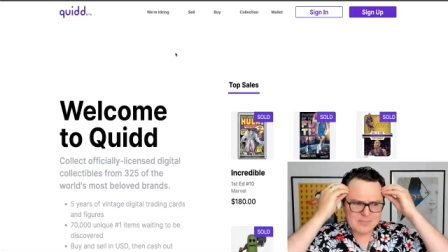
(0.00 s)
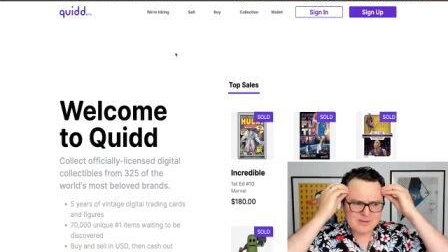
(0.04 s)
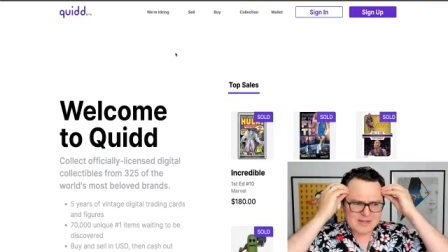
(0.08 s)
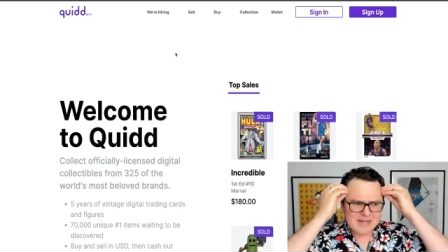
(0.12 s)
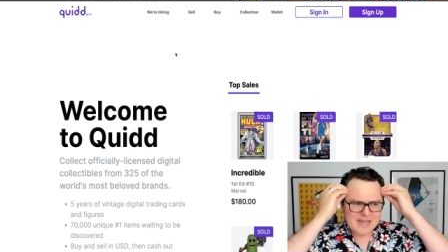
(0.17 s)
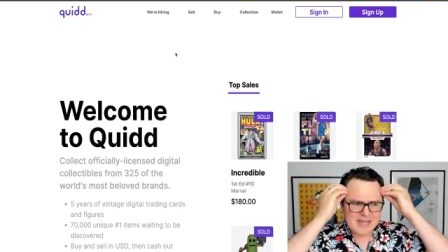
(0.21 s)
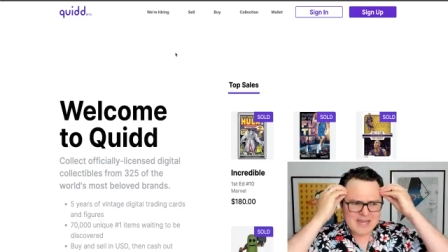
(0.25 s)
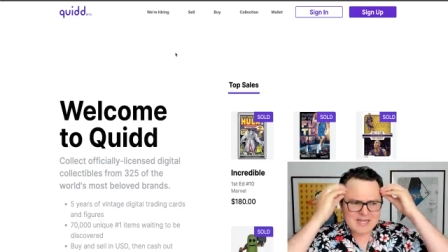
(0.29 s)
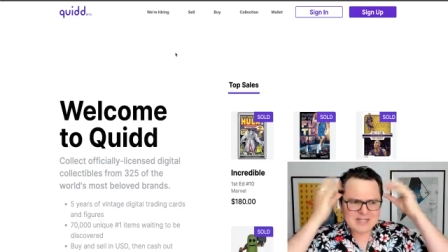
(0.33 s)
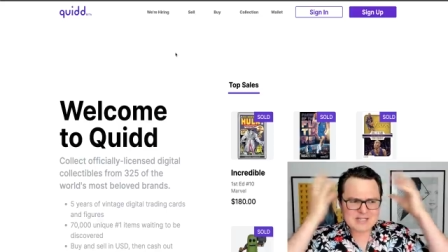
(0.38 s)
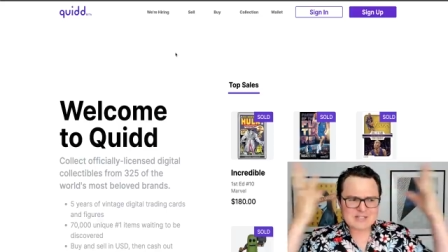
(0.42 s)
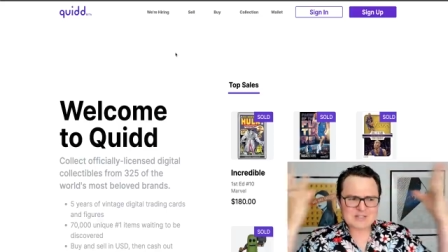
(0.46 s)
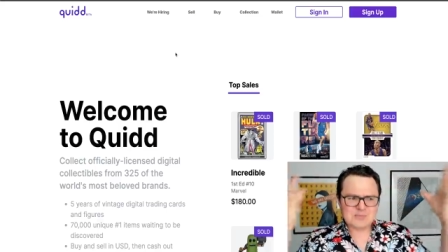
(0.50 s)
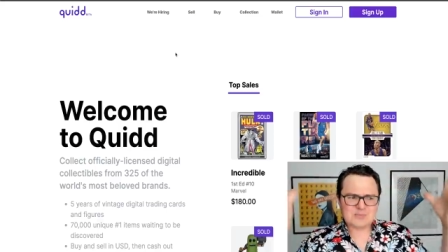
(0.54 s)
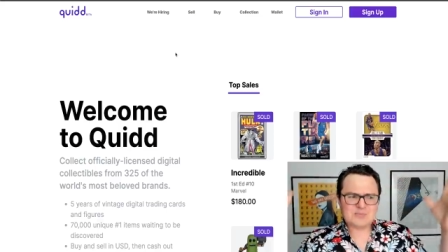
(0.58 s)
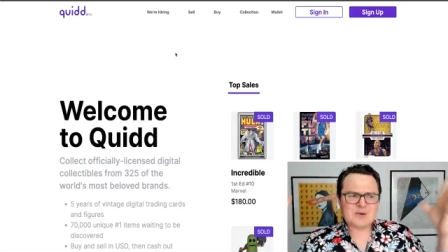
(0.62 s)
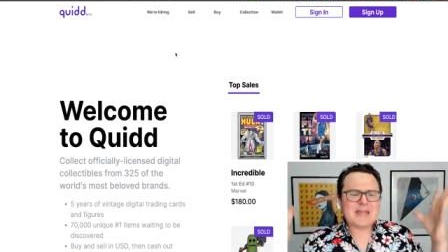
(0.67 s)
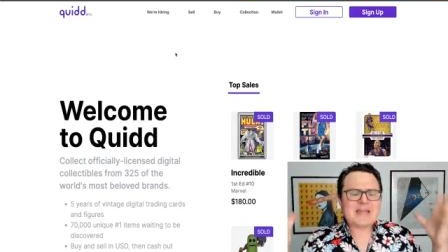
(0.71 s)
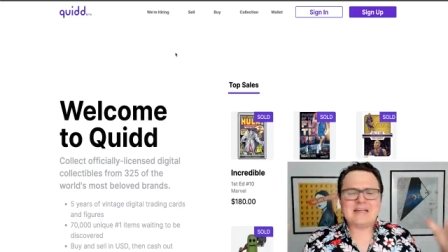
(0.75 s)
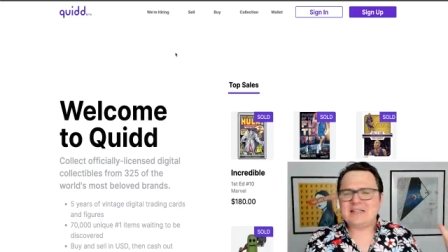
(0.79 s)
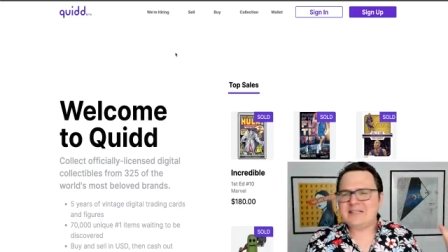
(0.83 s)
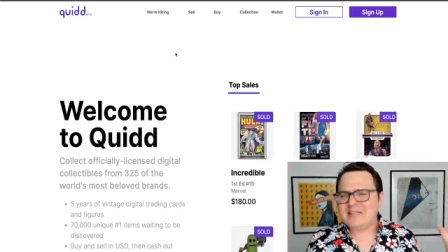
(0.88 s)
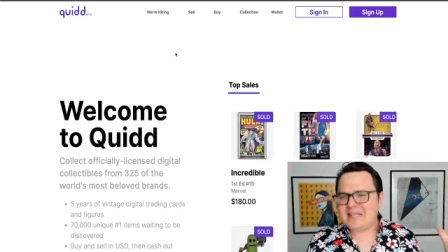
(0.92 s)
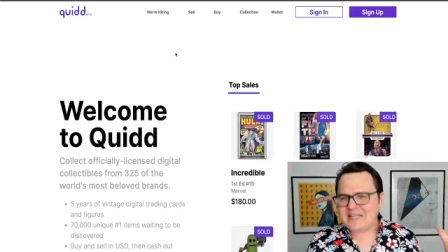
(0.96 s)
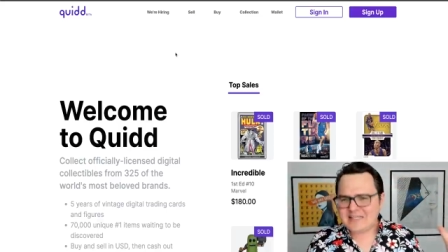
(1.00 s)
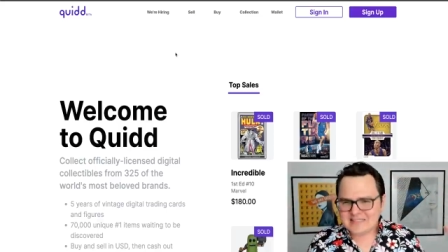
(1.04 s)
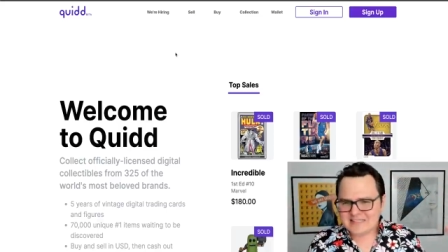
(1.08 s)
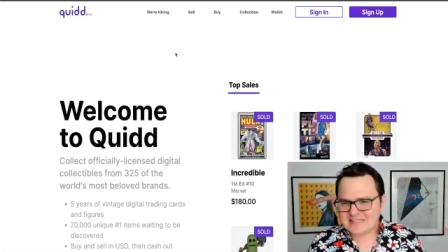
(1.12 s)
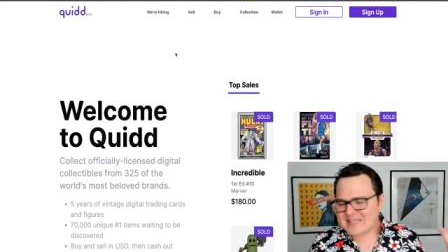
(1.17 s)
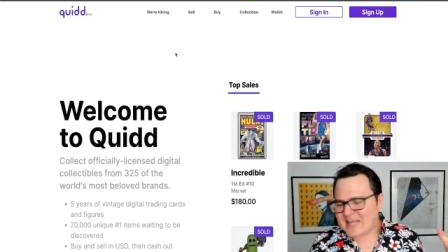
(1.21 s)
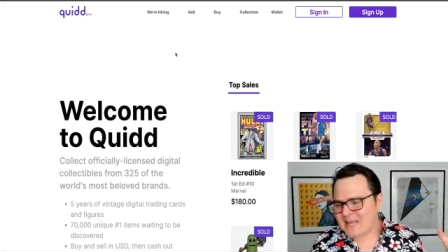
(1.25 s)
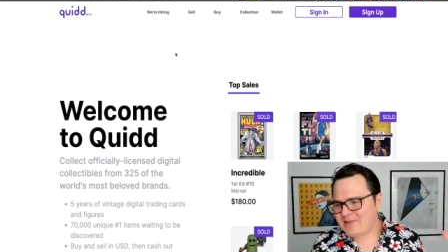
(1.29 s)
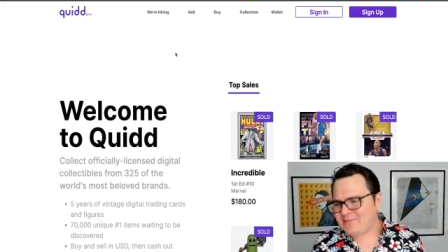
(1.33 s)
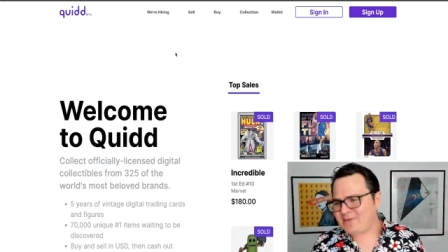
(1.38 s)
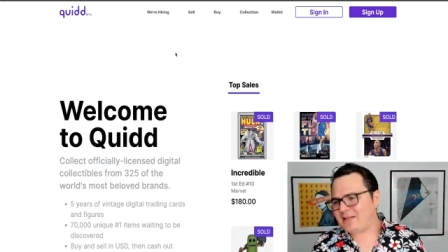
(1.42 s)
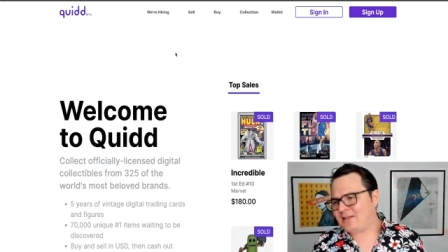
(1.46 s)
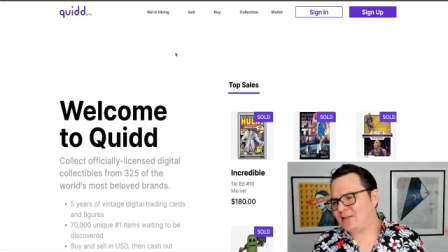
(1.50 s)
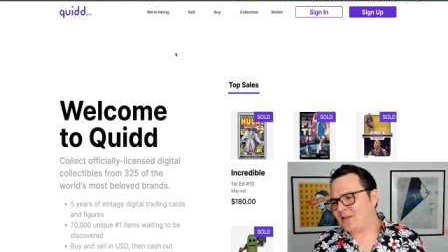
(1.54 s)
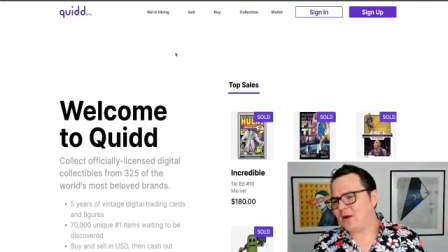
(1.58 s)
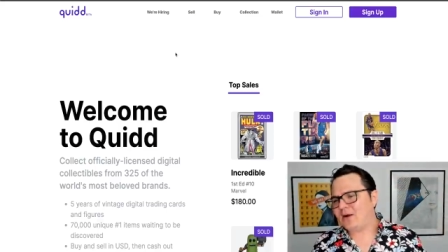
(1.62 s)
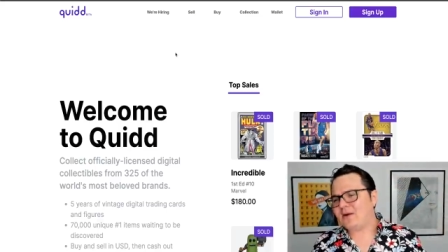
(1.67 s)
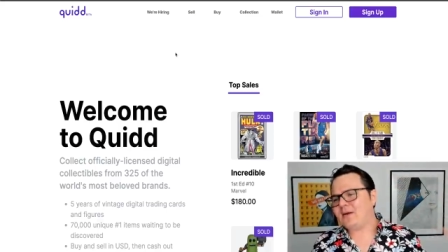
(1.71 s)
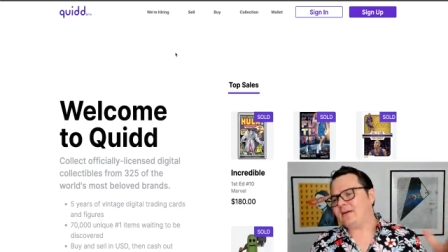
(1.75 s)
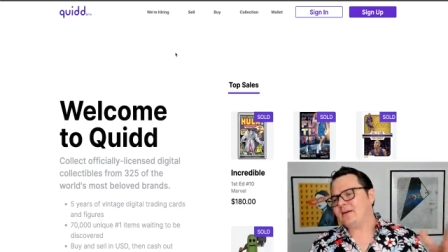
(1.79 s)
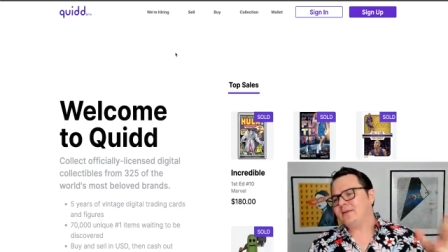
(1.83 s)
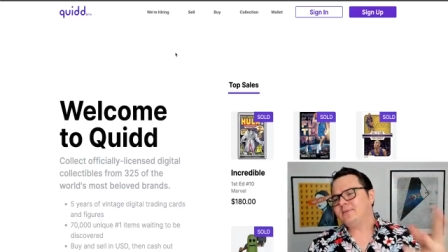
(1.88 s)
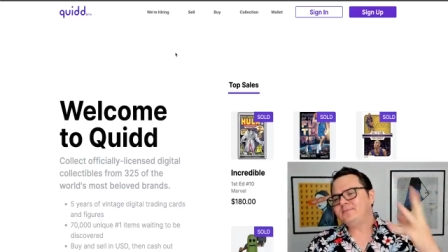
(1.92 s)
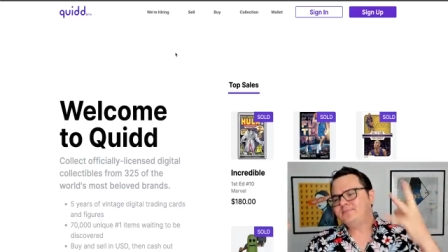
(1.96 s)
but I can just right click, save it,
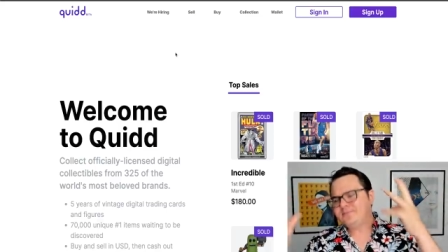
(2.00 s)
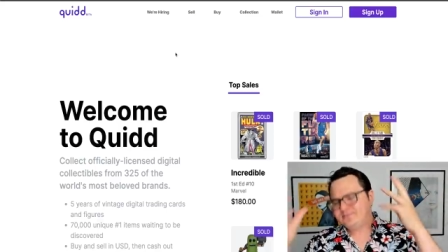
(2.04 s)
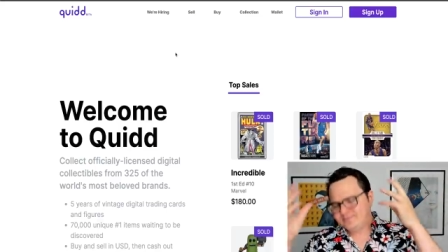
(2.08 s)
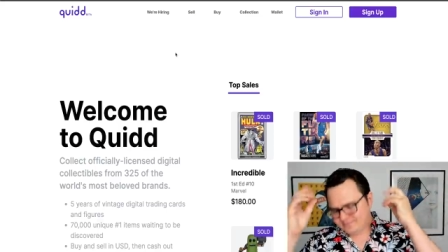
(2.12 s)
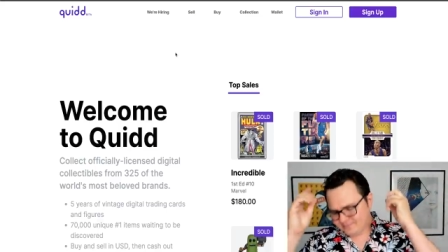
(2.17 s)
Lark